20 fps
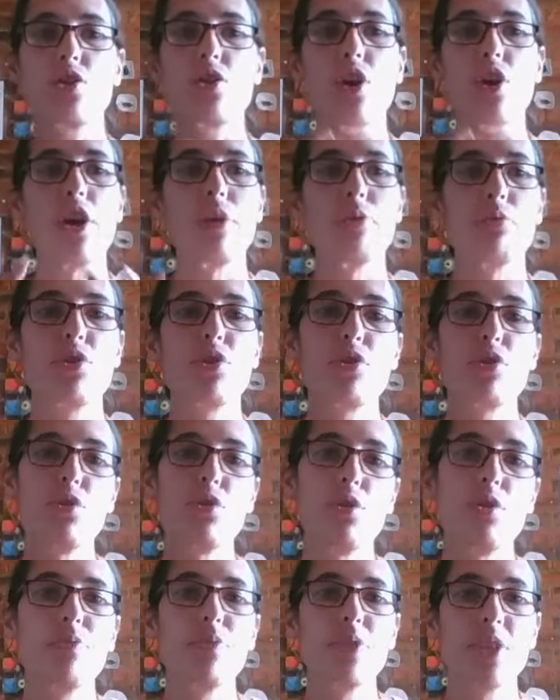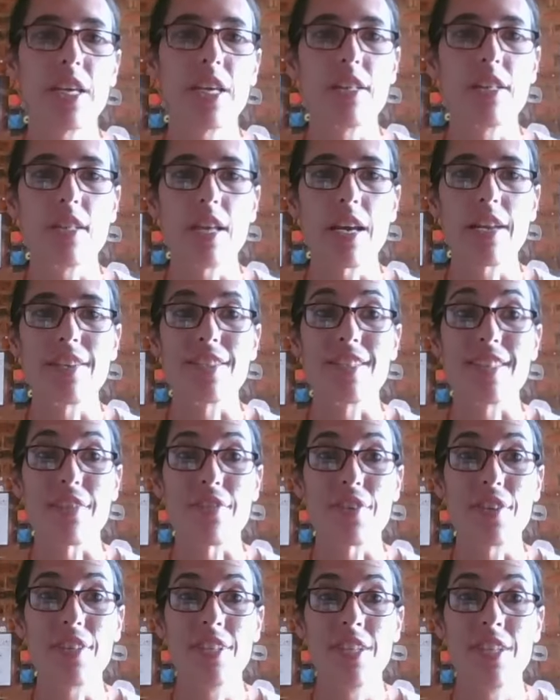to homeschool kids under
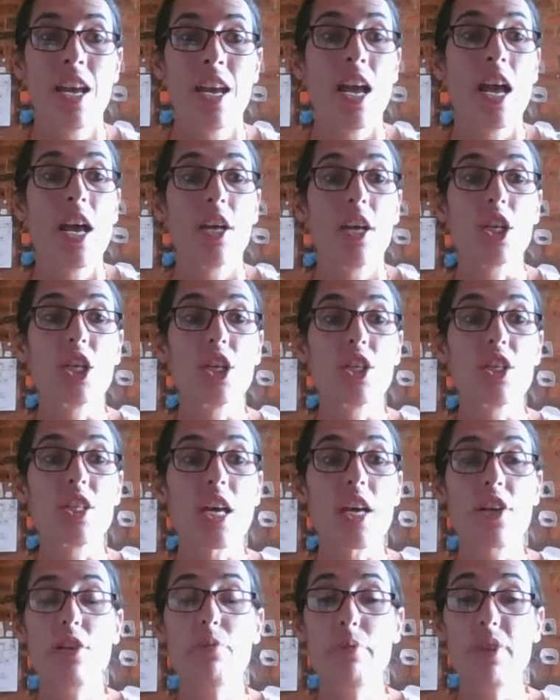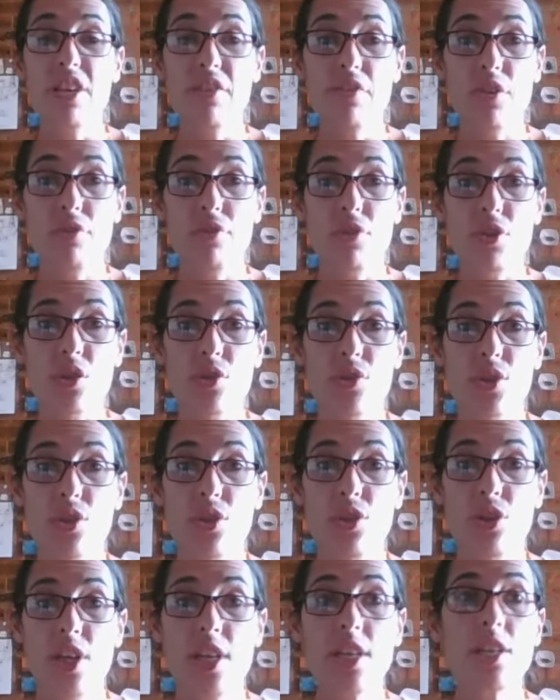7, because I don't believe in official
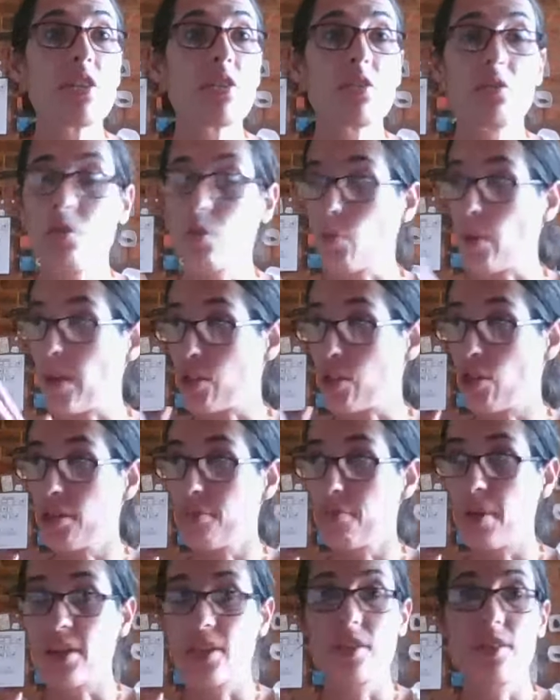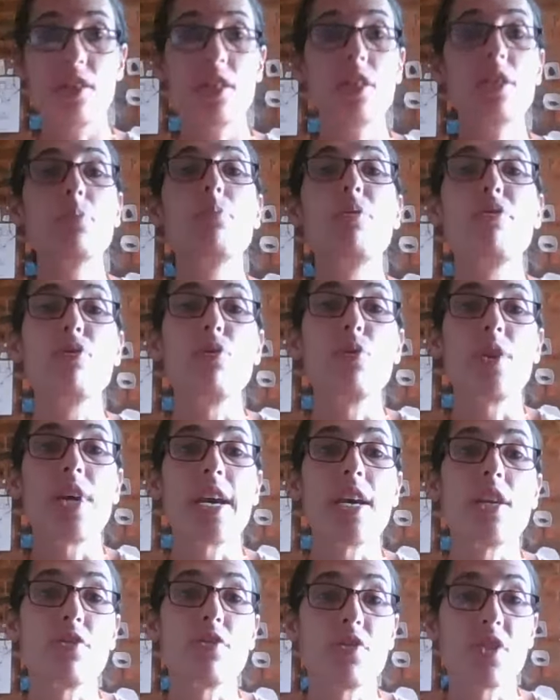schooling the way Charlotte Mason did before the
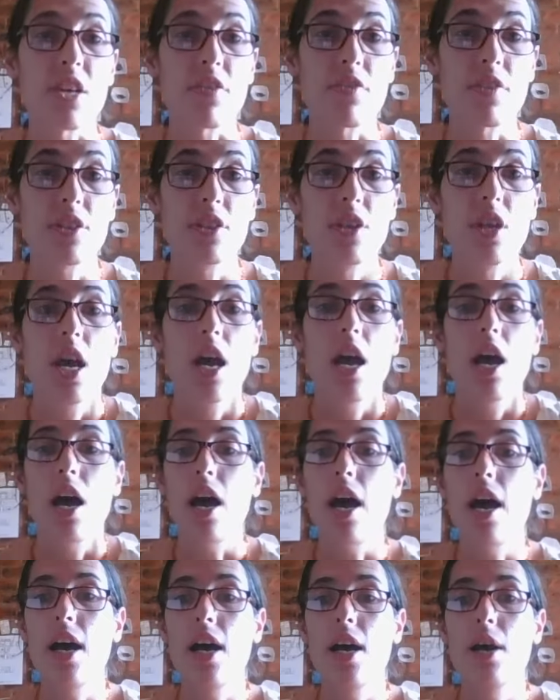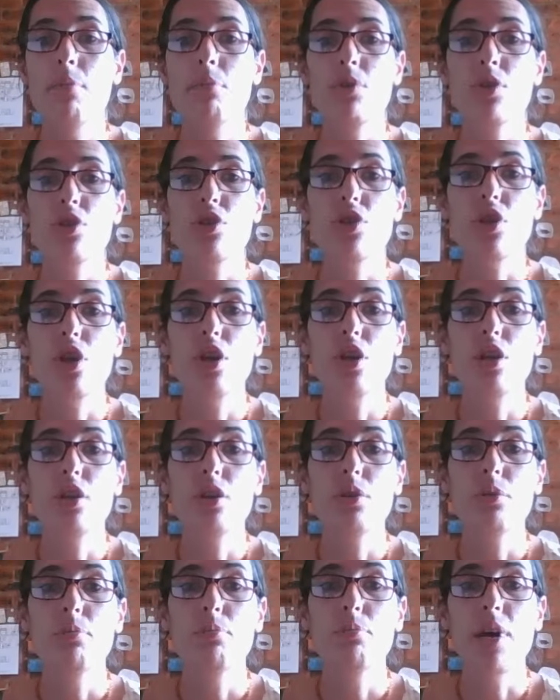age of 7. So
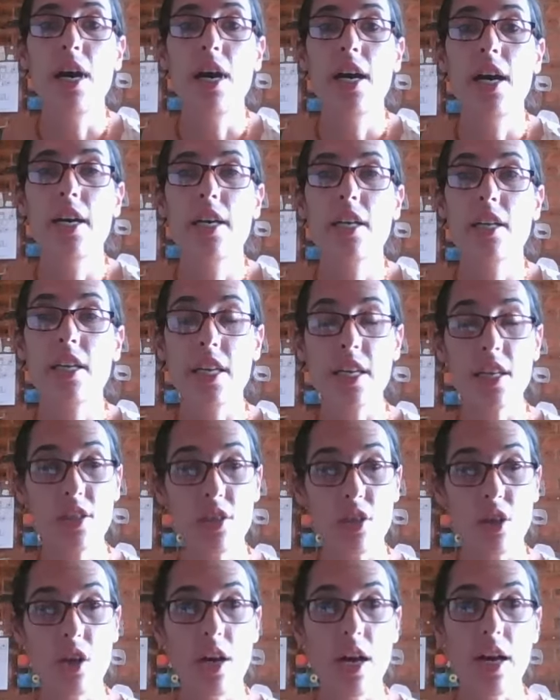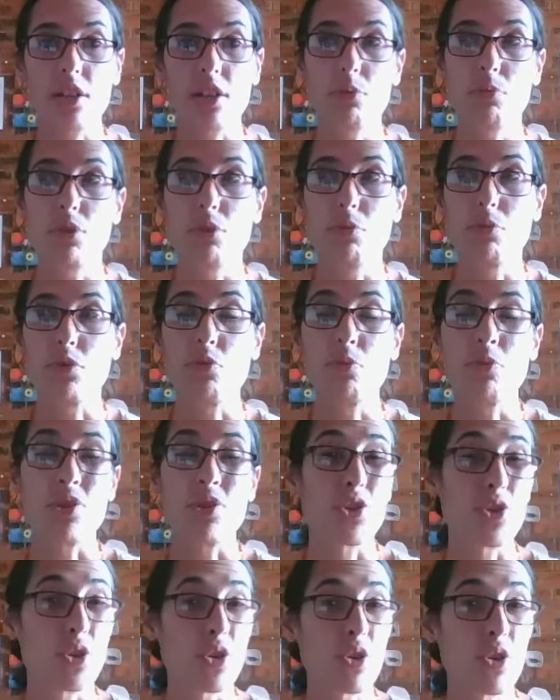my kids are at the moment
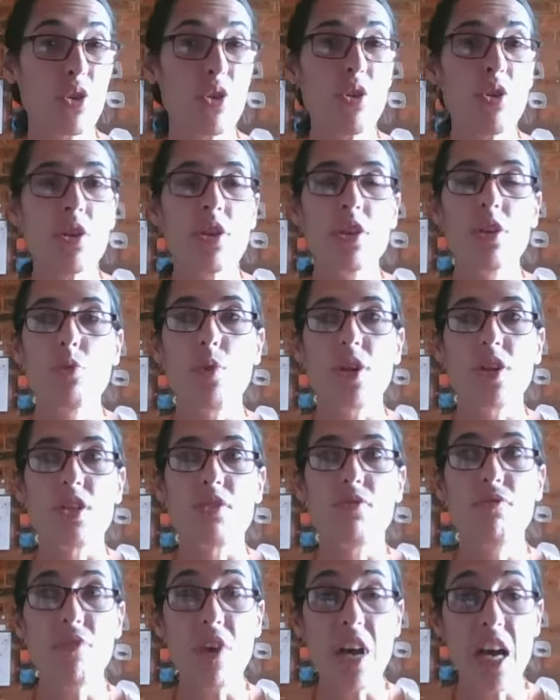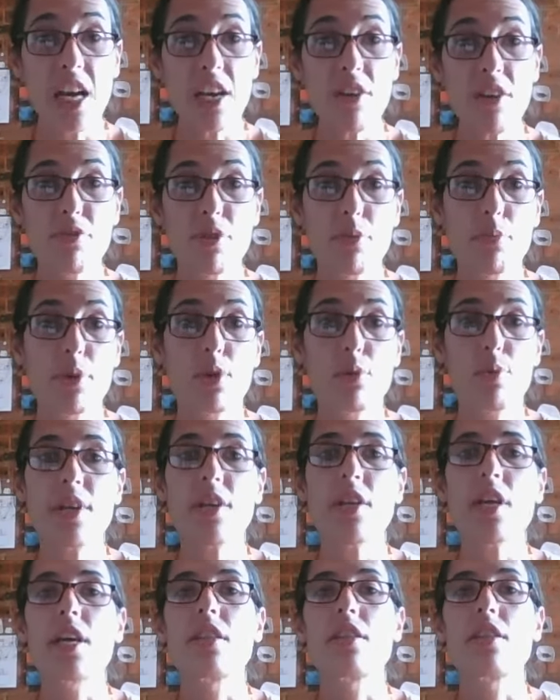almost 2. The one is 5, the middle
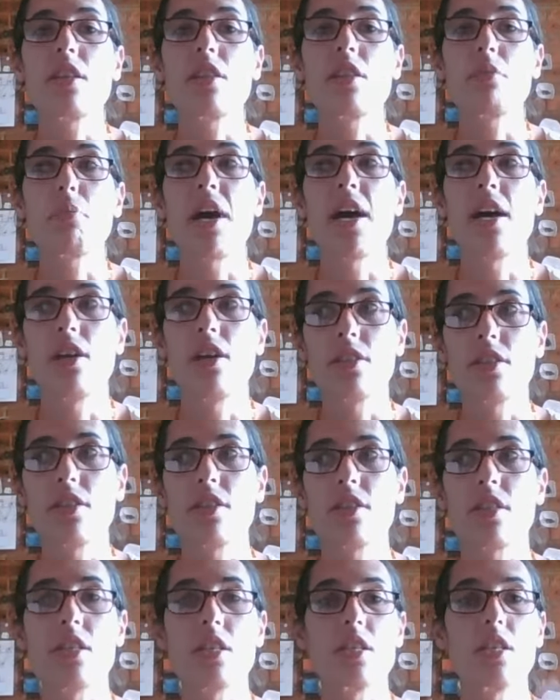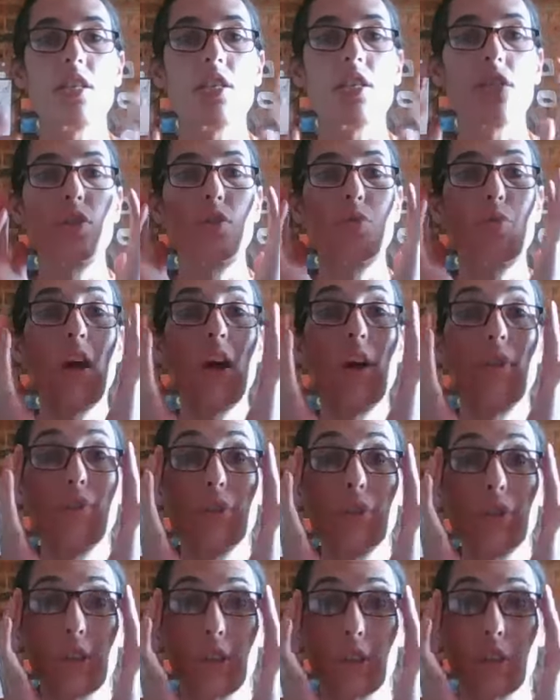one, and then my eldest is 12,
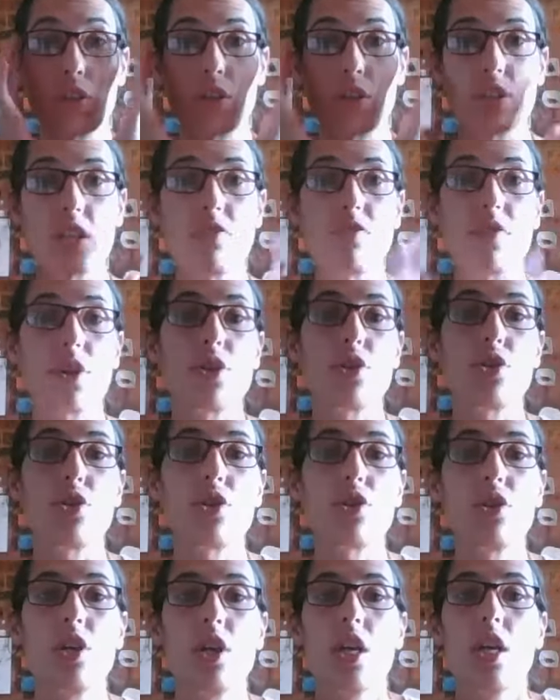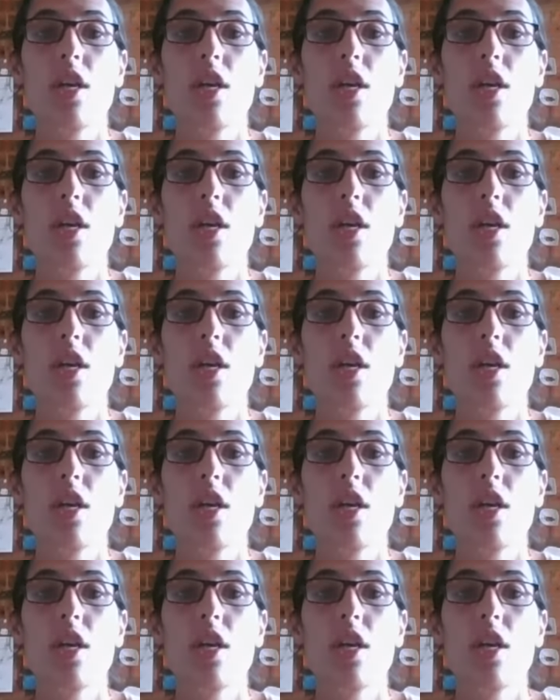turning 13 very soon.